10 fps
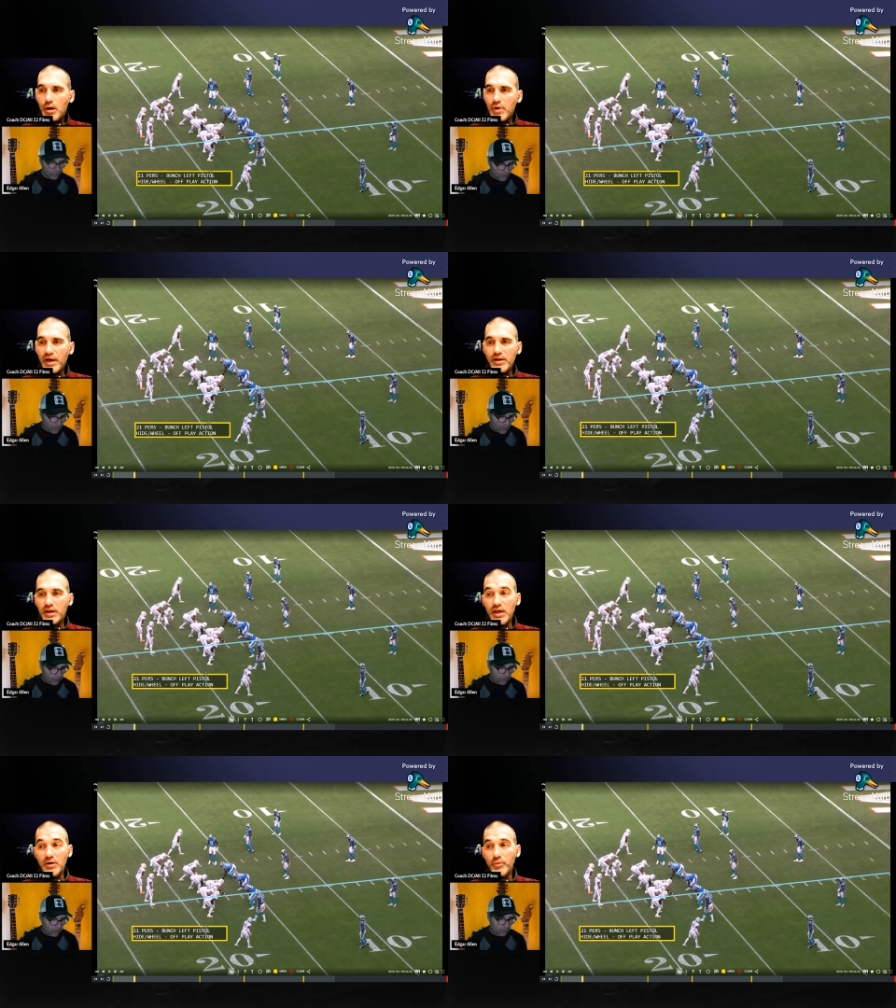
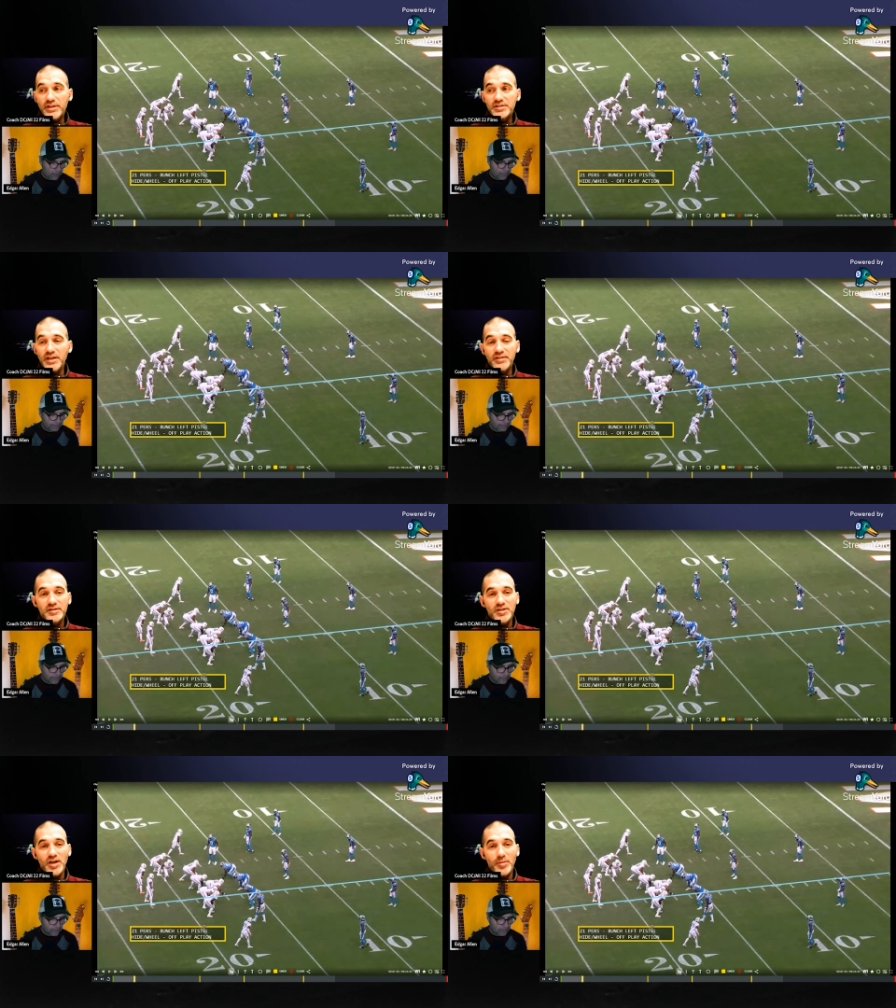Again, we didn't set
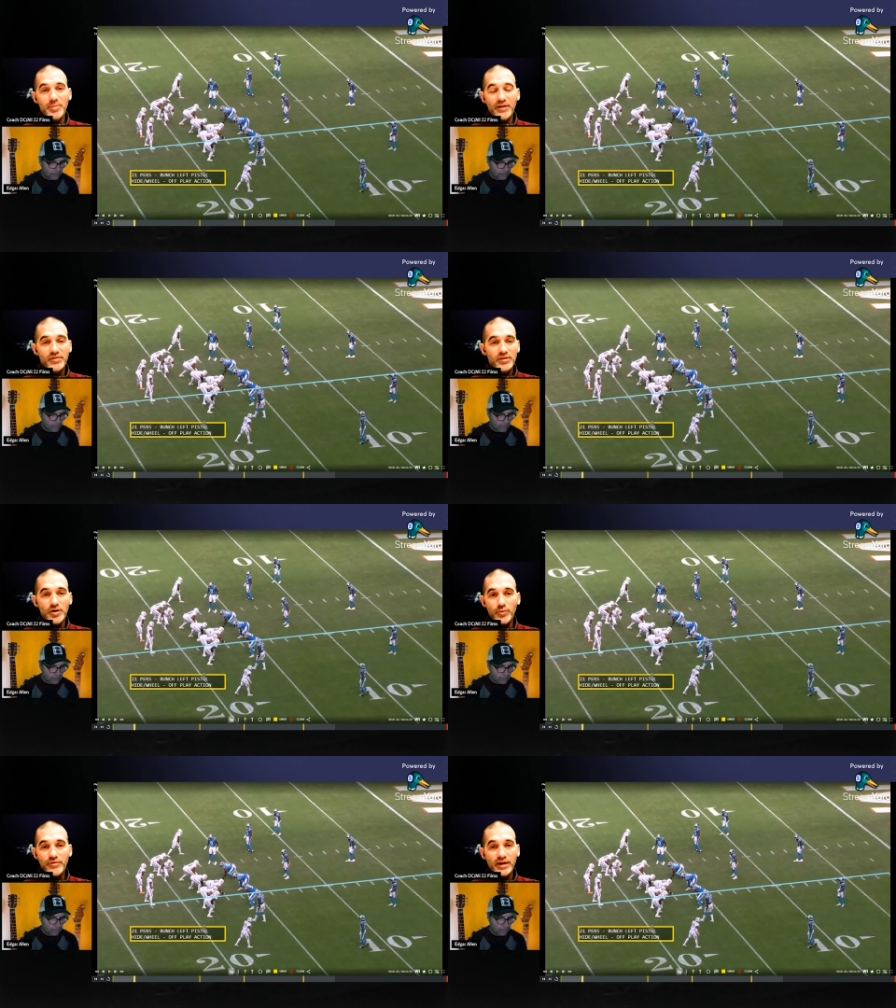this up, but
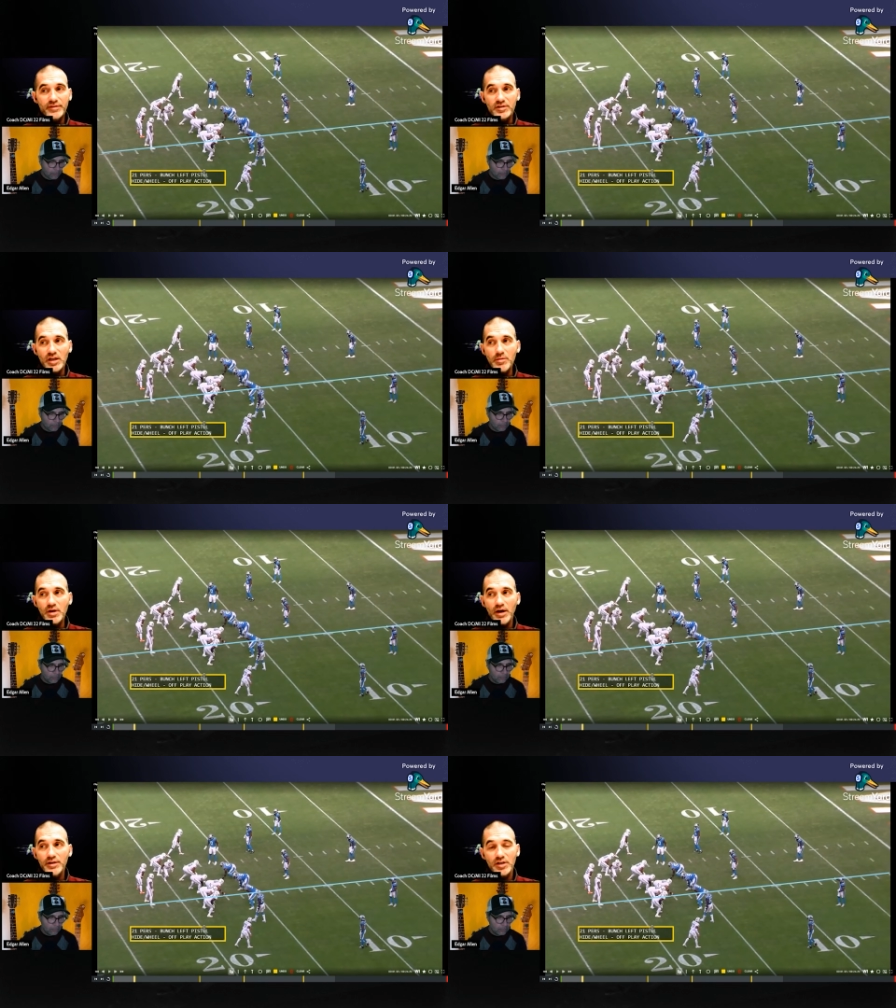we've got the same
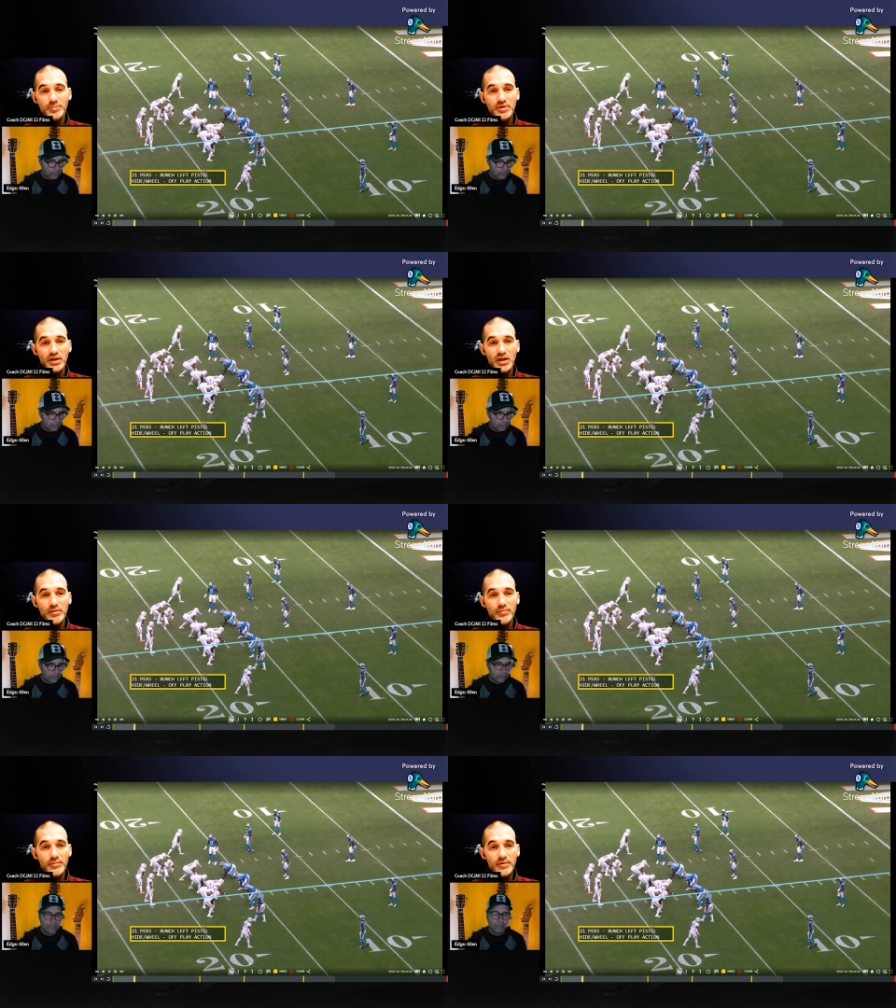concept
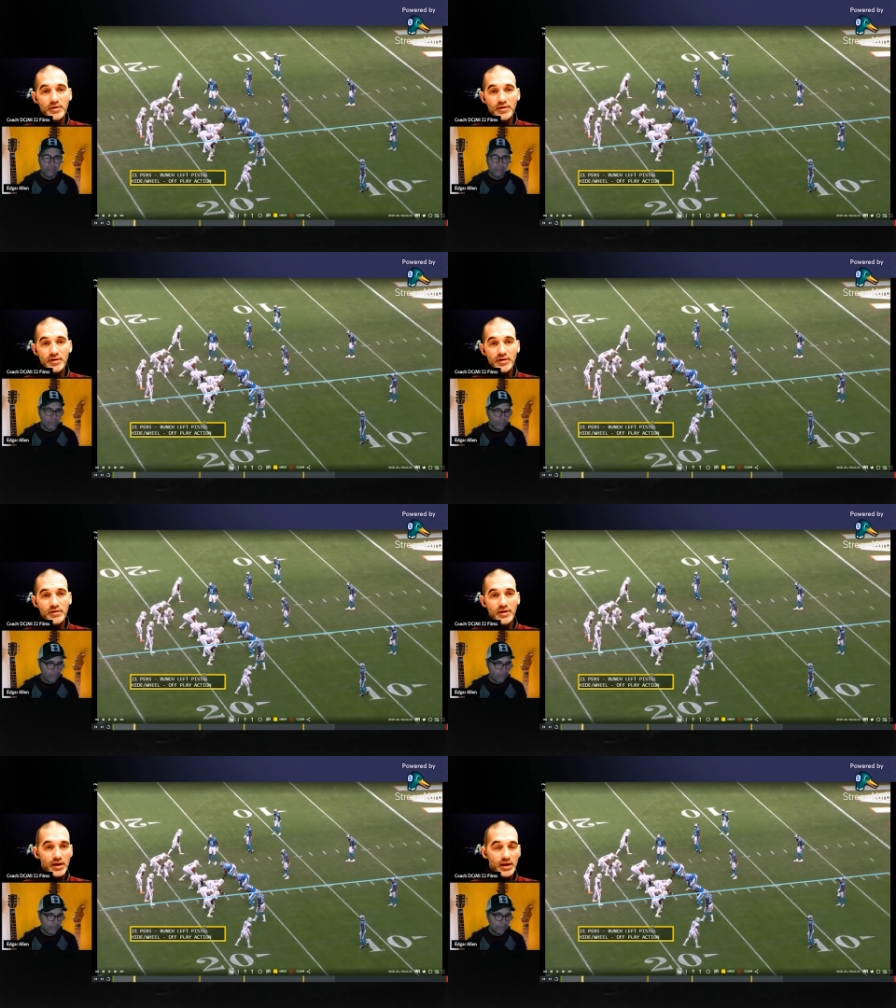again,
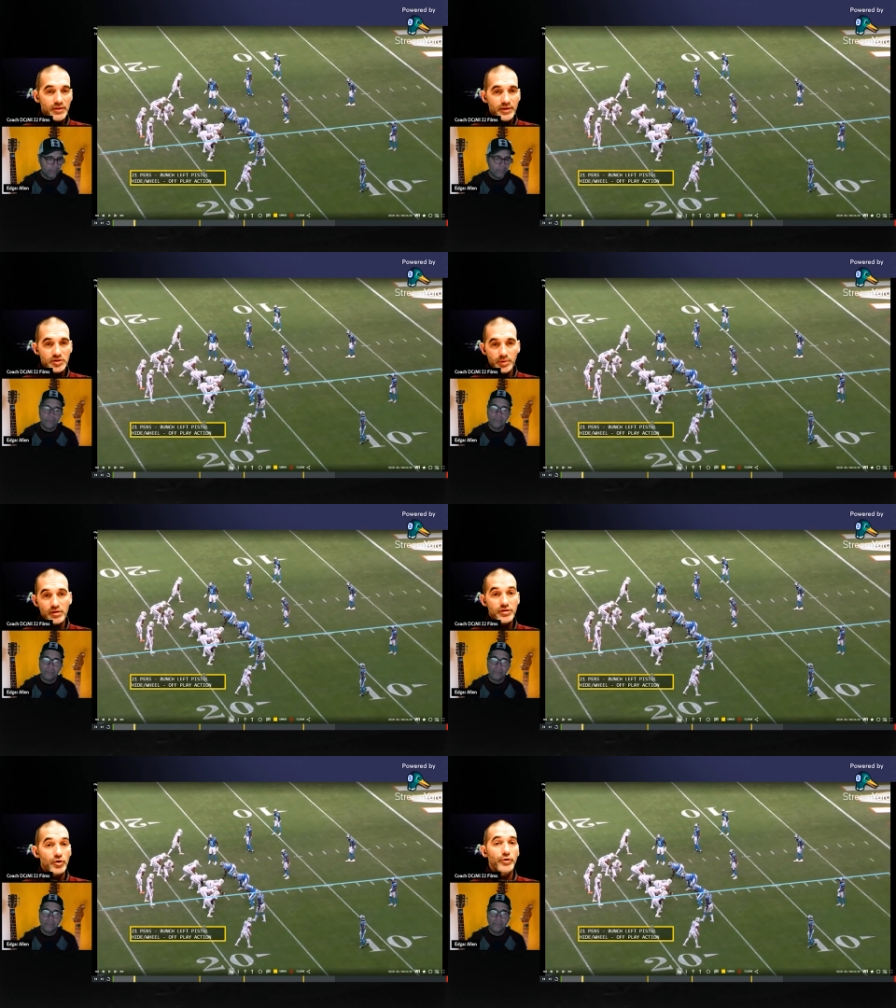and this will be the
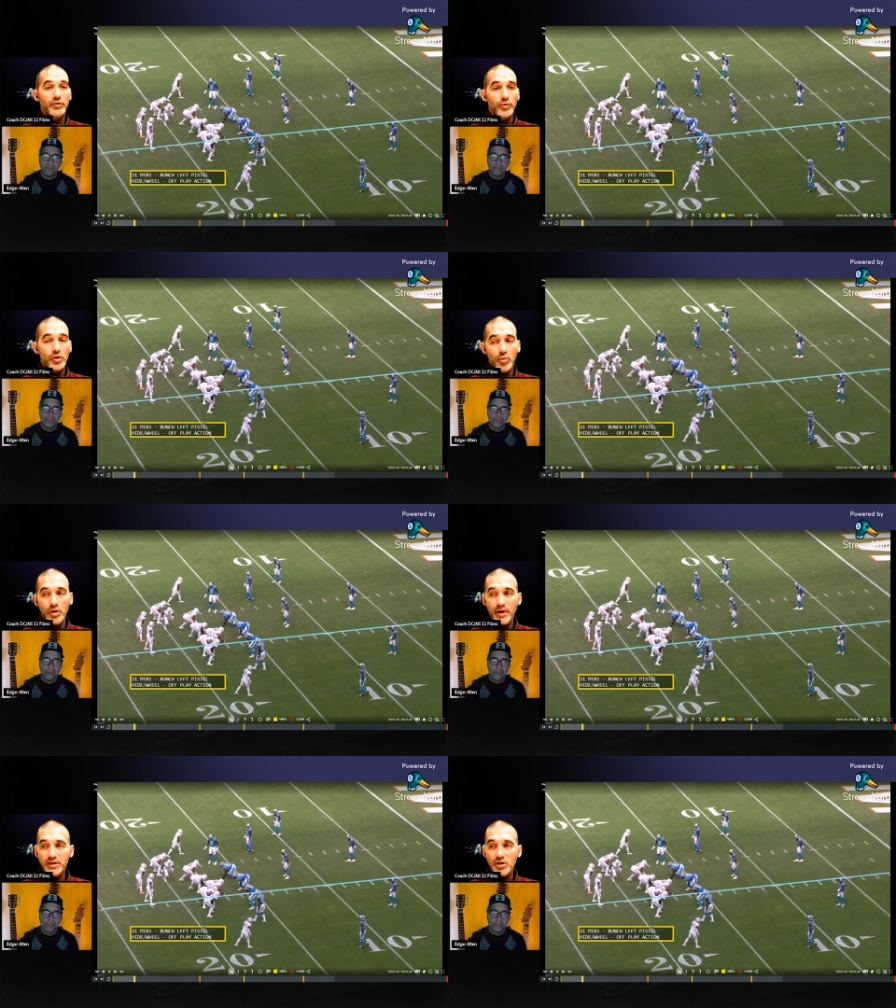3rd in a row, 1
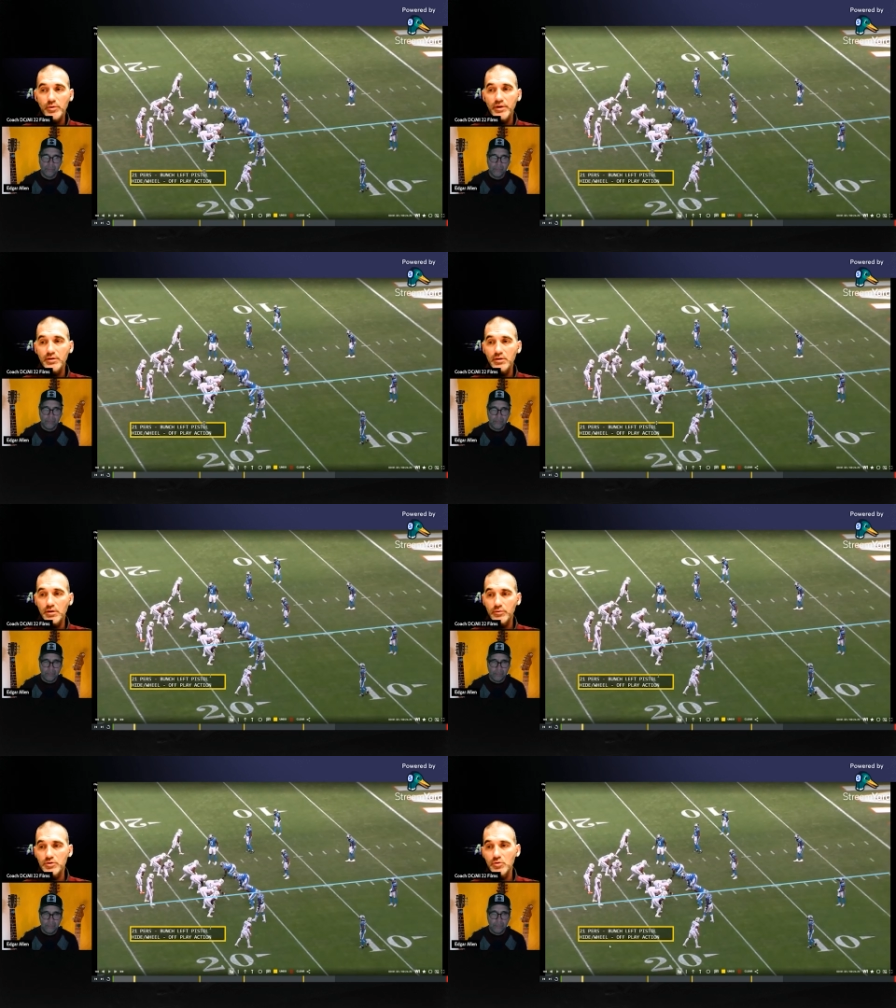by you and then
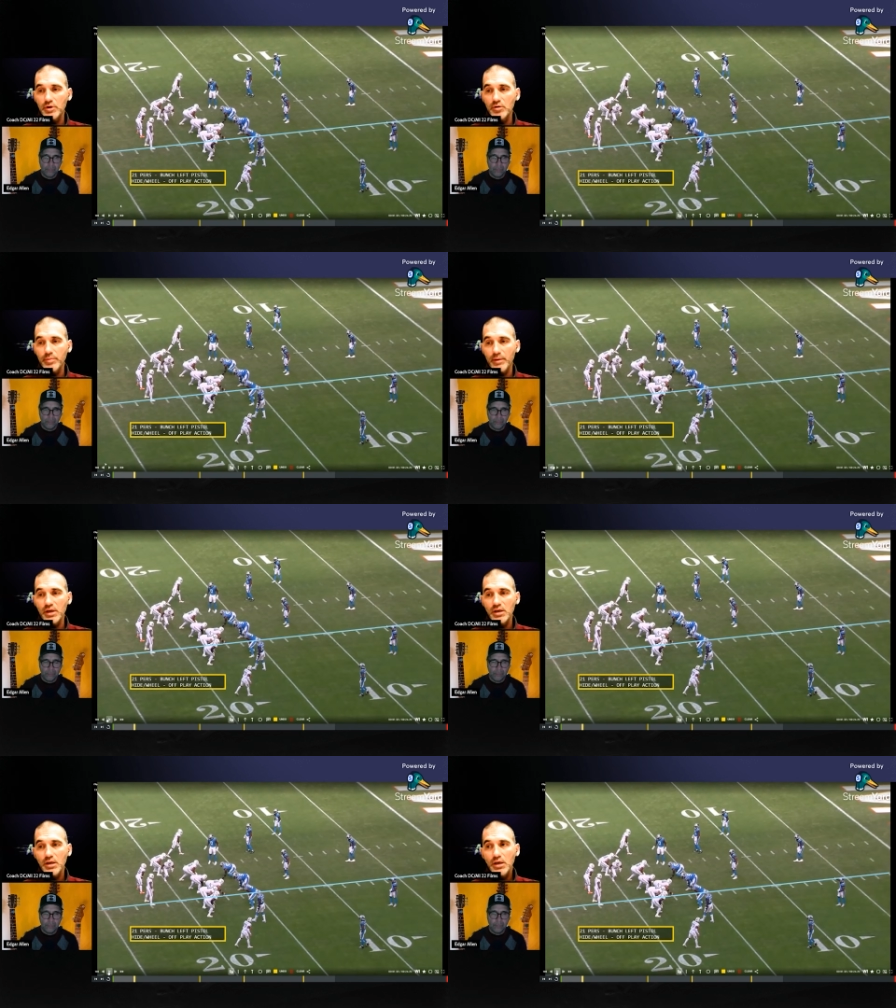2 here by me.